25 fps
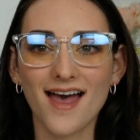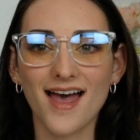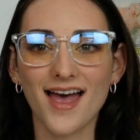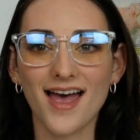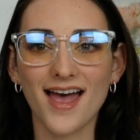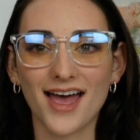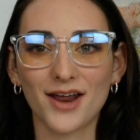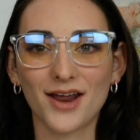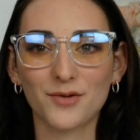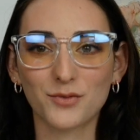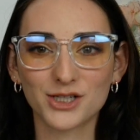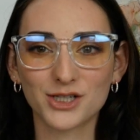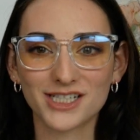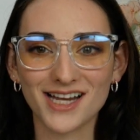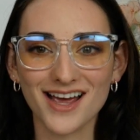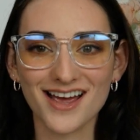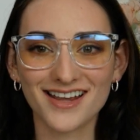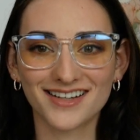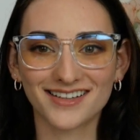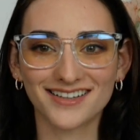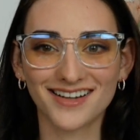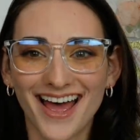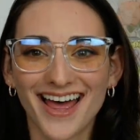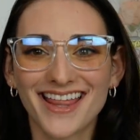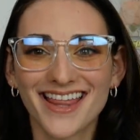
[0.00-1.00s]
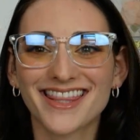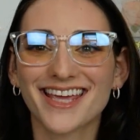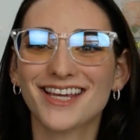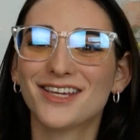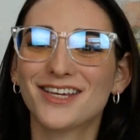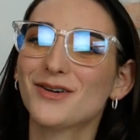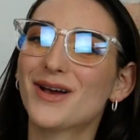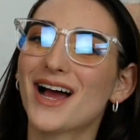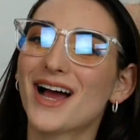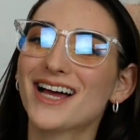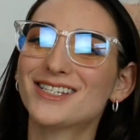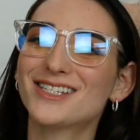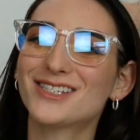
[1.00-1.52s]
And we're done. Thank
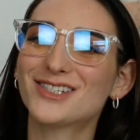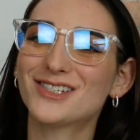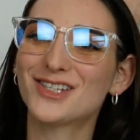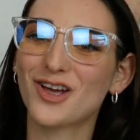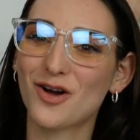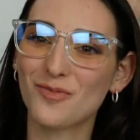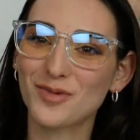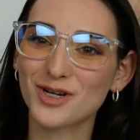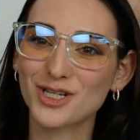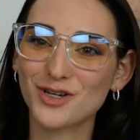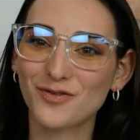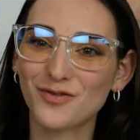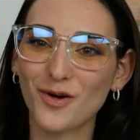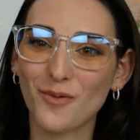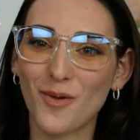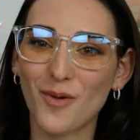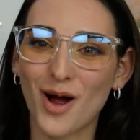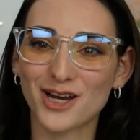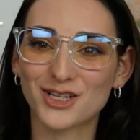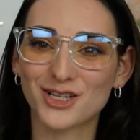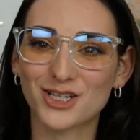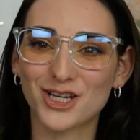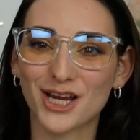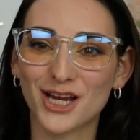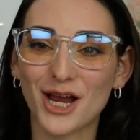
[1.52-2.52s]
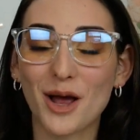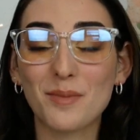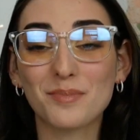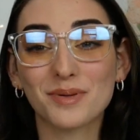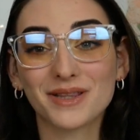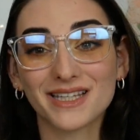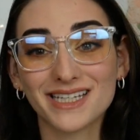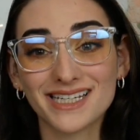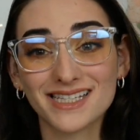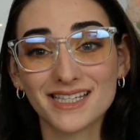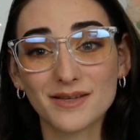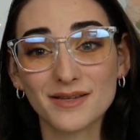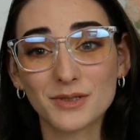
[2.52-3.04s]
you guys so much for watching.
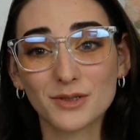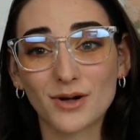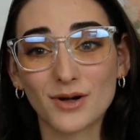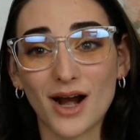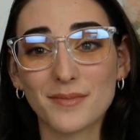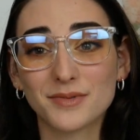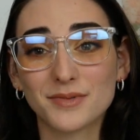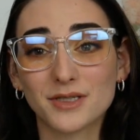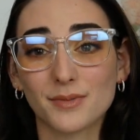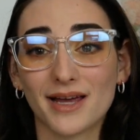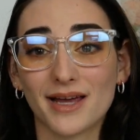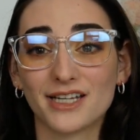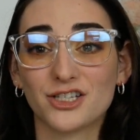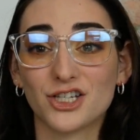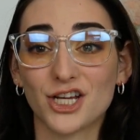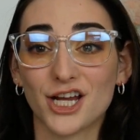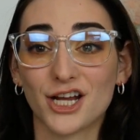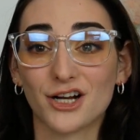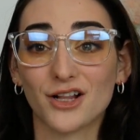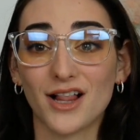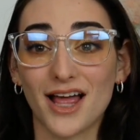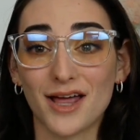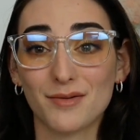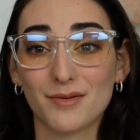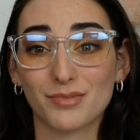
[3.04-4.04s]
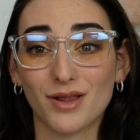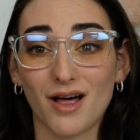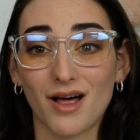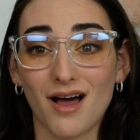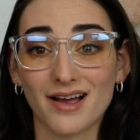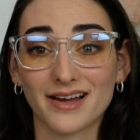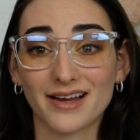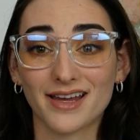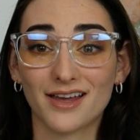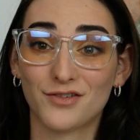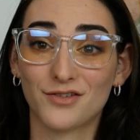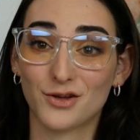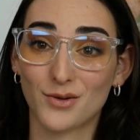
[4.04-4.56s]
Please subscribe to my channel and
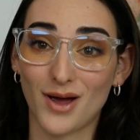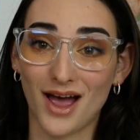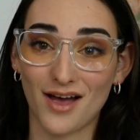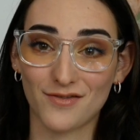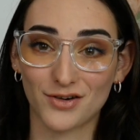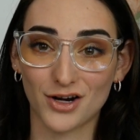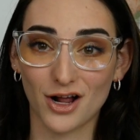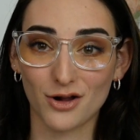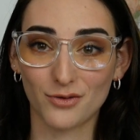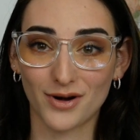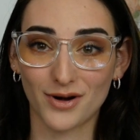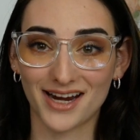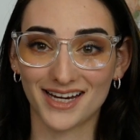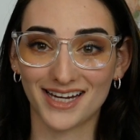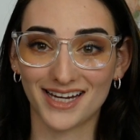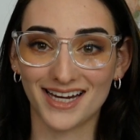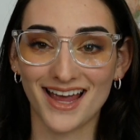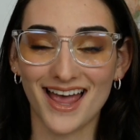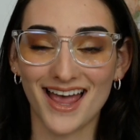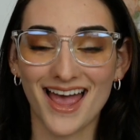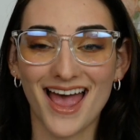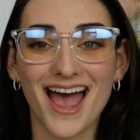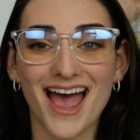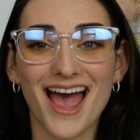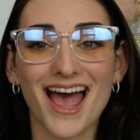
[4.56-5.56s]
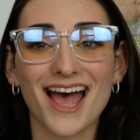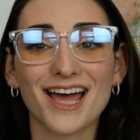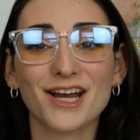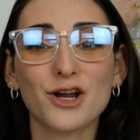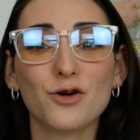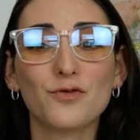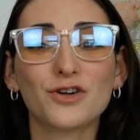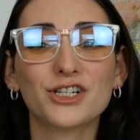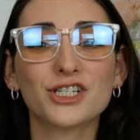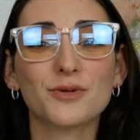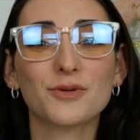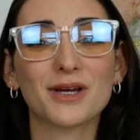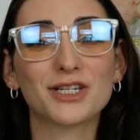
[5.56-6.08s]
blog if you haven't already. Head
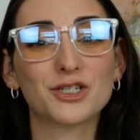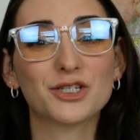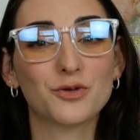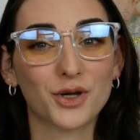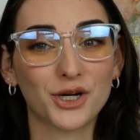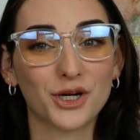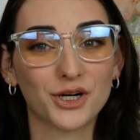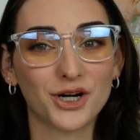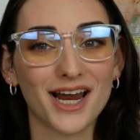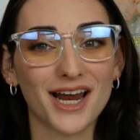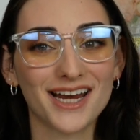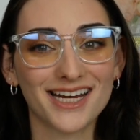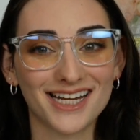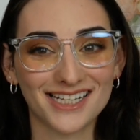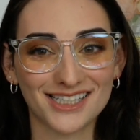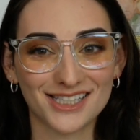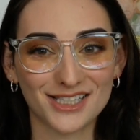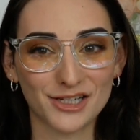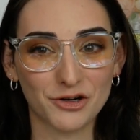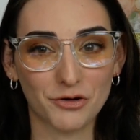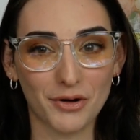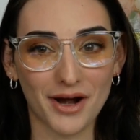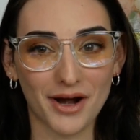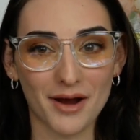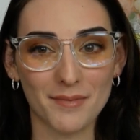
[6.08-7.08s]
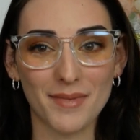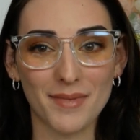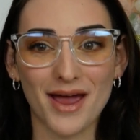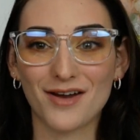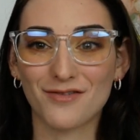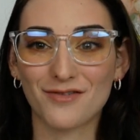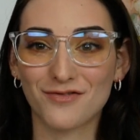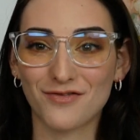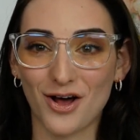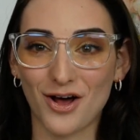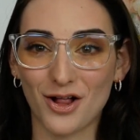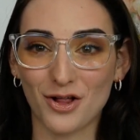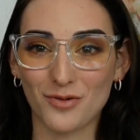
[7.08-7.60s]
over to my Twitter and Instagram
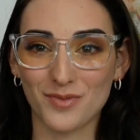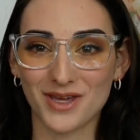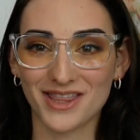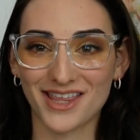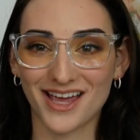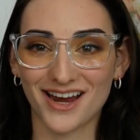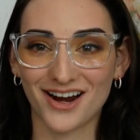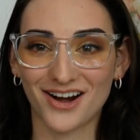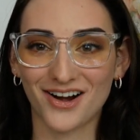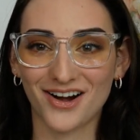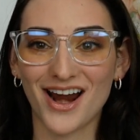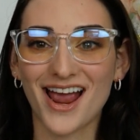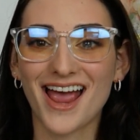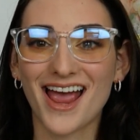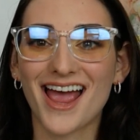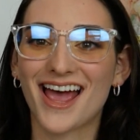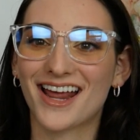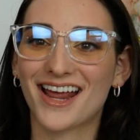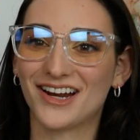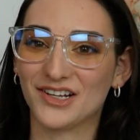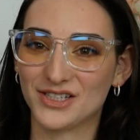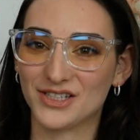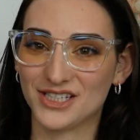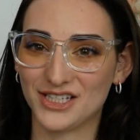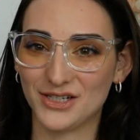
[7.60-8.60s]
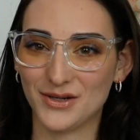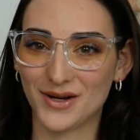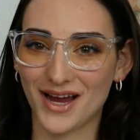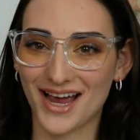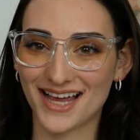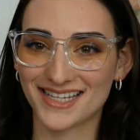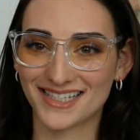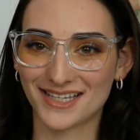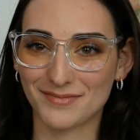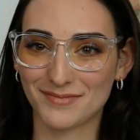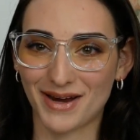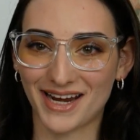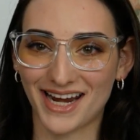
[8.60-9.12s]
and follow me there. And I'll see you
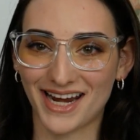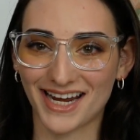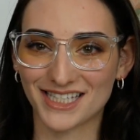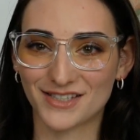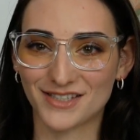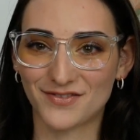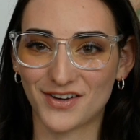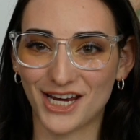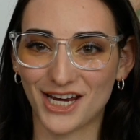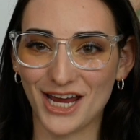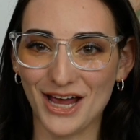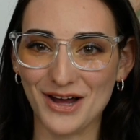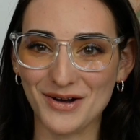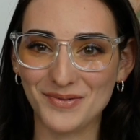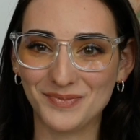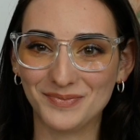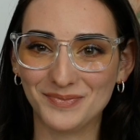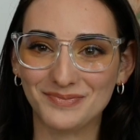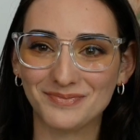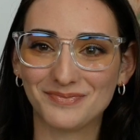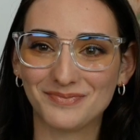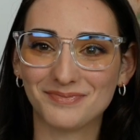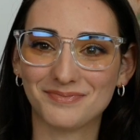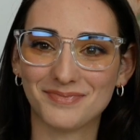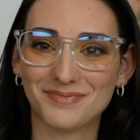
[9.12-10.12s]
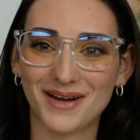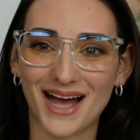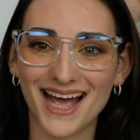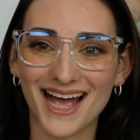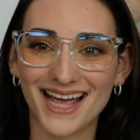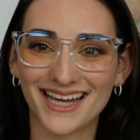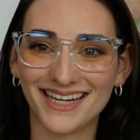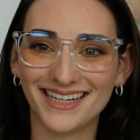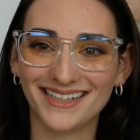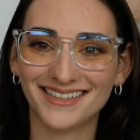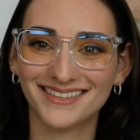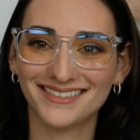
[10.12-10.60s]
guys in my next video. Bye.